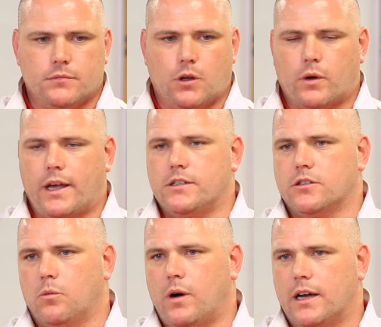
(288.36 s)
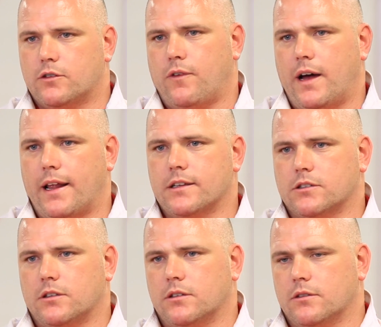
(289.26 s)
location wise,
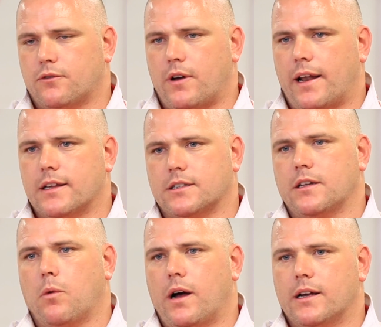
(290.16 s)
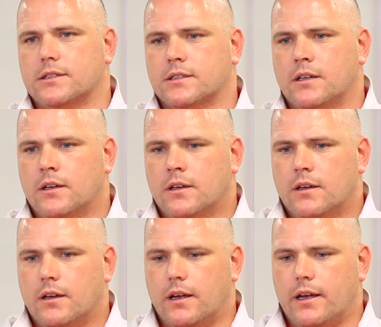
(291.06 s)
financially wise,
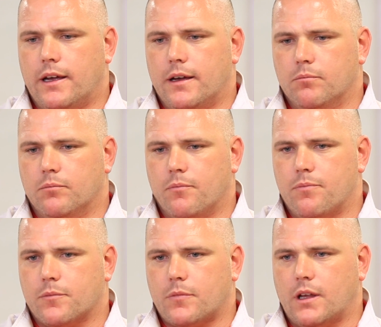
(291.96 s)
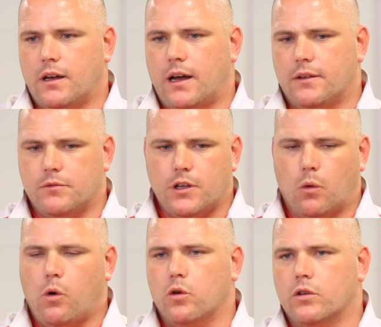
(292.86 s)
and
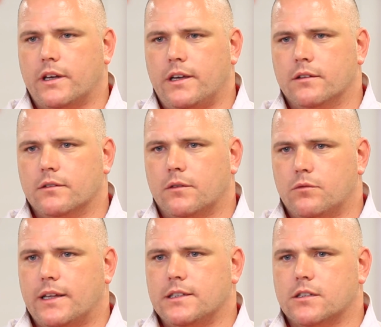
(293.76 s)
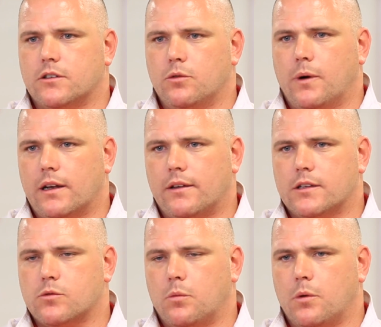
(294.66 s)
hungry and ready to do well. And
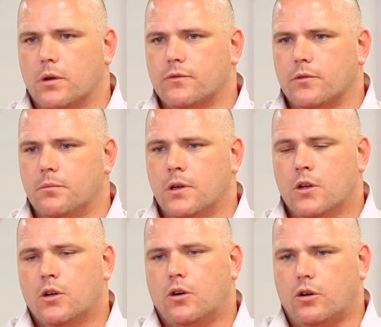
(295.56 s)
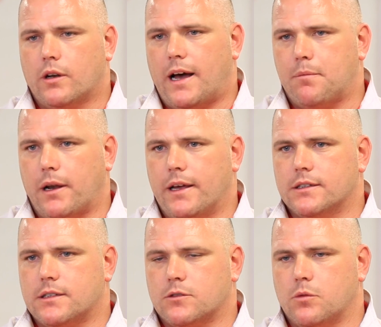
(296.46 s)
that's what we want from all our
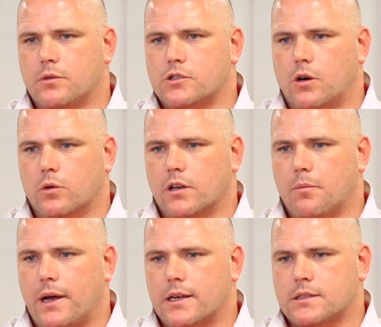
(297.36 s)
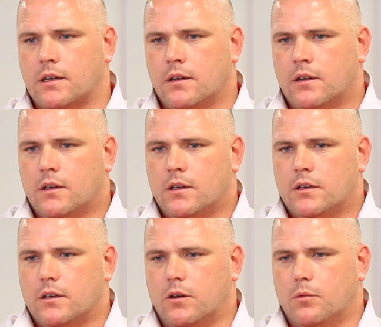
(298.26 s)
players. That's what we've shown in the past.
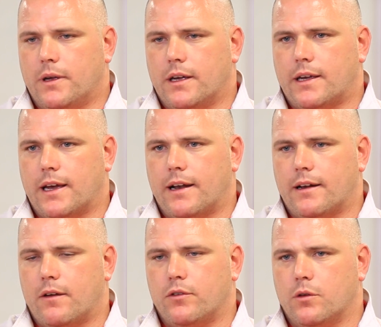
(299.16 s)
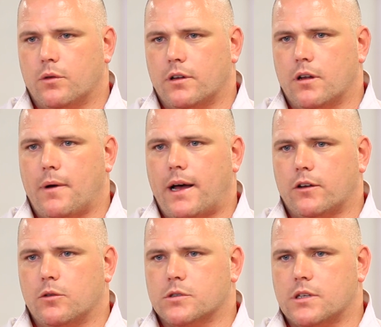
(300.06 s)
you know, me and Ken and everyone in the
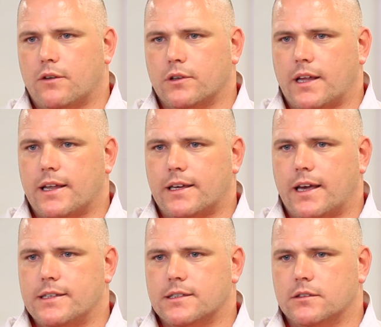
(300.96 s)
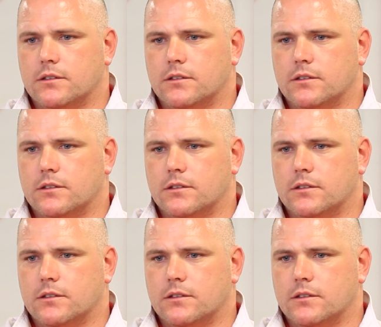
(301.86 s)
backroom staff are dedicated